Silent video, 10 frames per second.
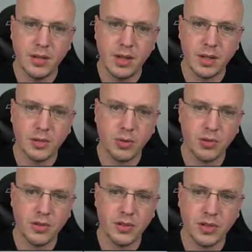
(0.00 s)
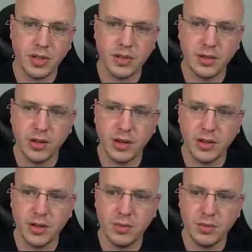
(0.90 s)
export the selected
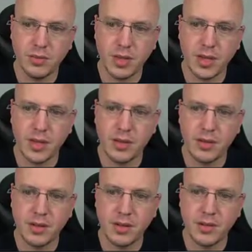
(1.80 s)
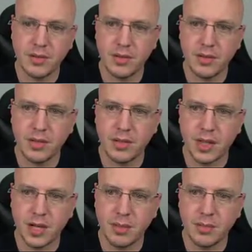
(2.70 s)
audio and the
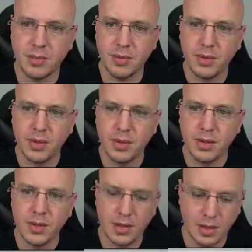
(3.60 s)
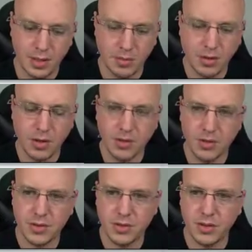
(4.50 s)
type, and I'm going to call
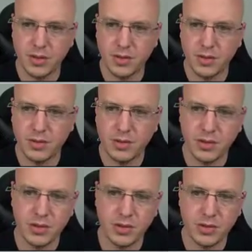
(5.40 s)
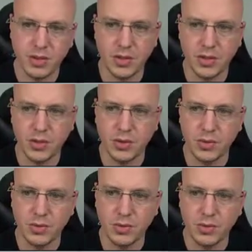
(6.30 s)
this uh, just
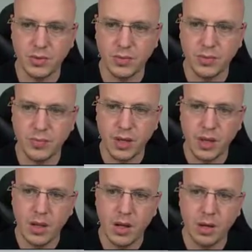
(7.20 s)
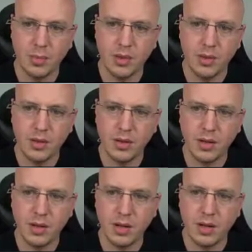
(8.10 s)
CTU, uh, but
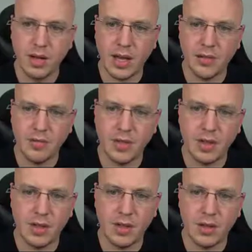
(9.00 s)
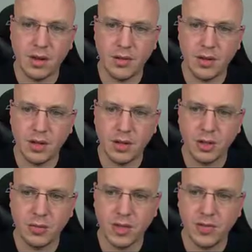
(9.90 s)
uh, have the other
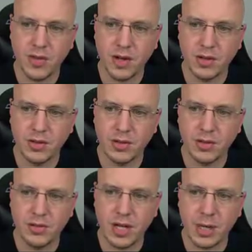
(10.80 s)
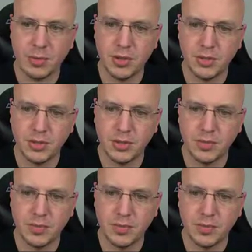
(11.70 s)
uncompressed files and choose options.